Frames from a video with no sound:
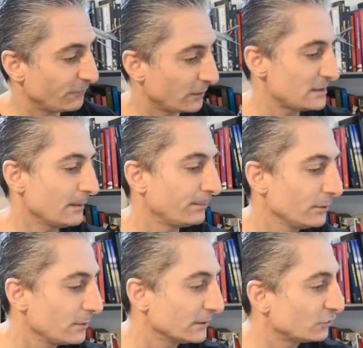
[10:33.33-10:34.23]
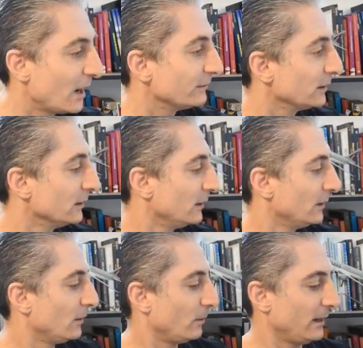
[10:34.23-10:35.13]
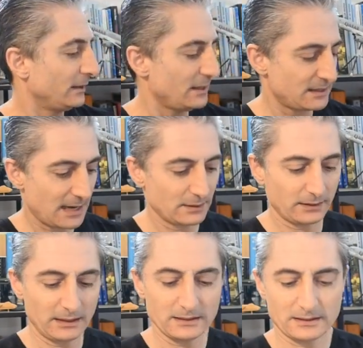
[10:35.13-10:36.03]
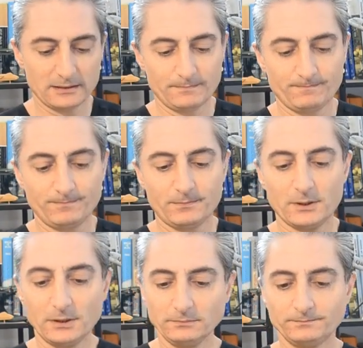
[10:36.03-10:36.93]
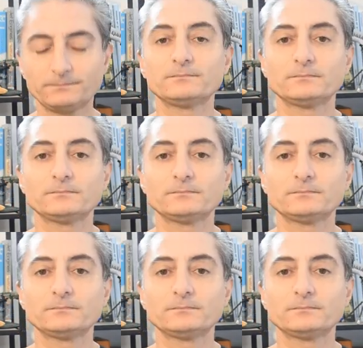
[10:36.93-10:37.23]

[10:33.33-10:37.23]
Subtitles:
For example, you can travel with these kind of things, you know?